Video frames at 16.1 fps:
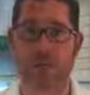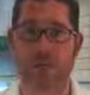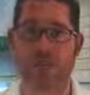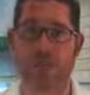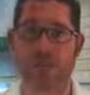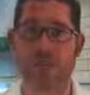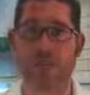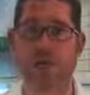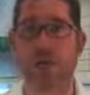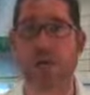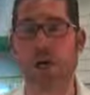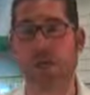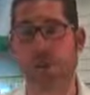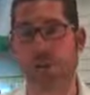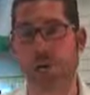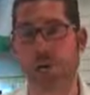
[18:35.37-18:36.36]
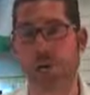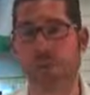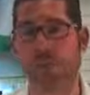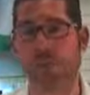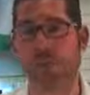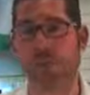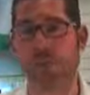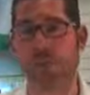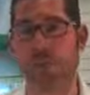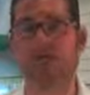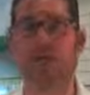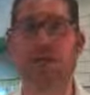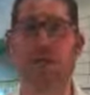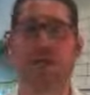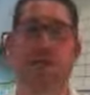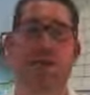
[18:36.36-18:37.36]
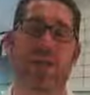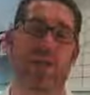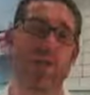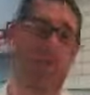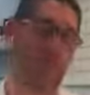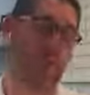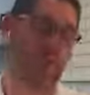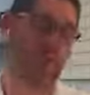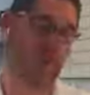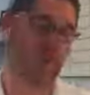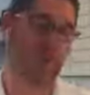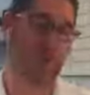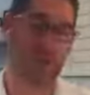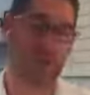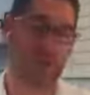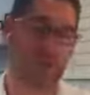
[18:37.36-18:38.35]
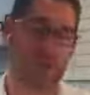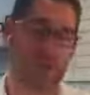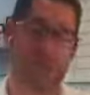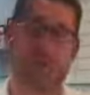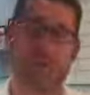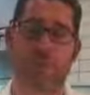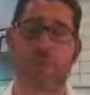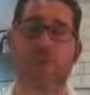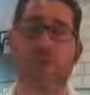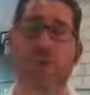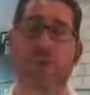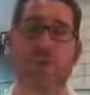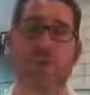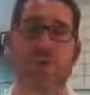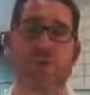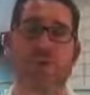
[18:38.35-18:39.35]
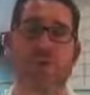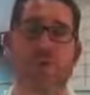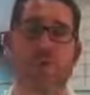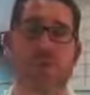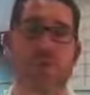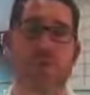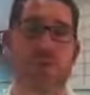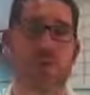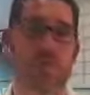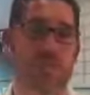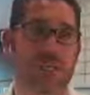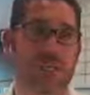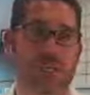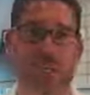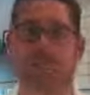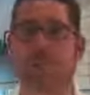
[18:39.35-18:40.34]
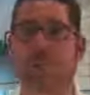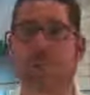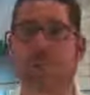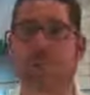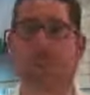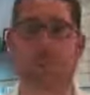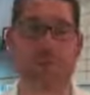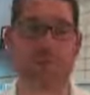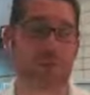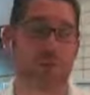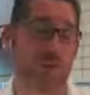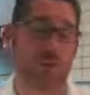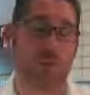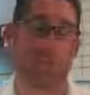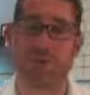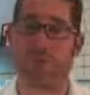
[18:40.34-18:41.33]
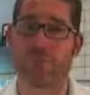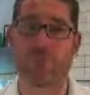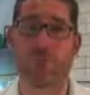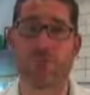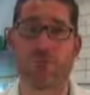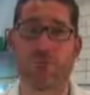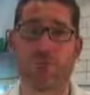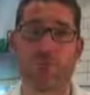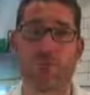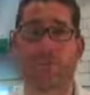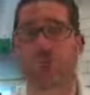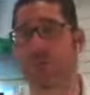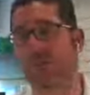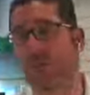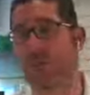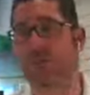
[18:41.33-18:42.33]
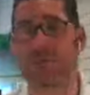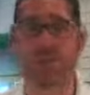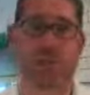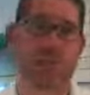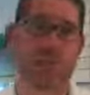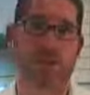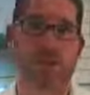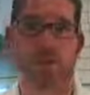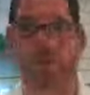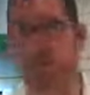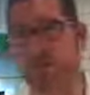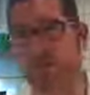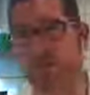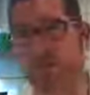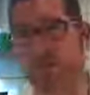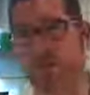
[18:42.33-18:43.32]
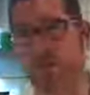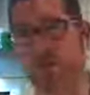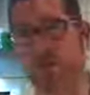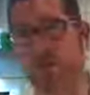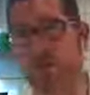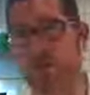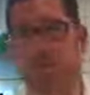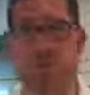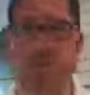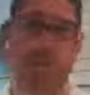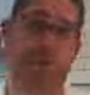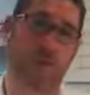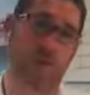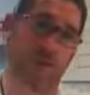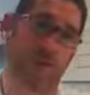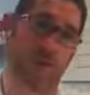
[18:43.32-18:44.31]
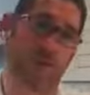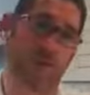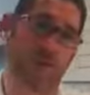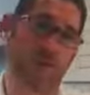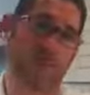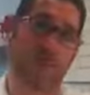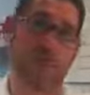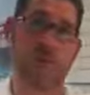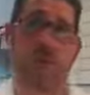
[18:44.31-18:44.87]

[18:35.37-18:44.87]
So that's the cons about bringing them in. Again, the good side about bringing them into the office, you can sit down and be professional with them. So it's a double-edged sword. You're screwed if you do, and you're screwed if you don't.